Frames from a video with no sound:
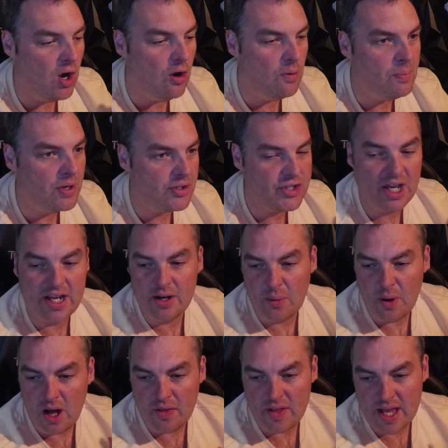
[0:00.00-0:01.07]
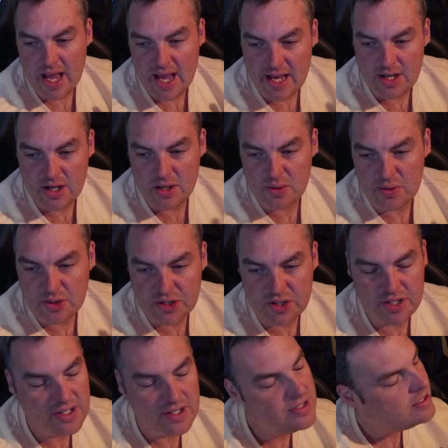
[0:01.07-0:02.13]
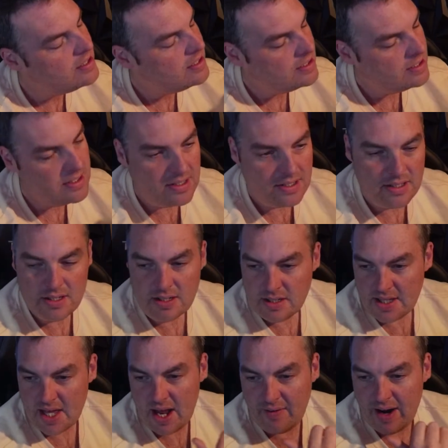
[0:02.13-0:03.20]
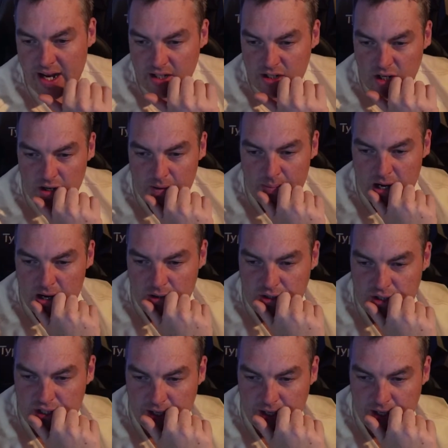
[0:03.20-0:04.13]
But tell you what, the Eagles, there ain't no mugs.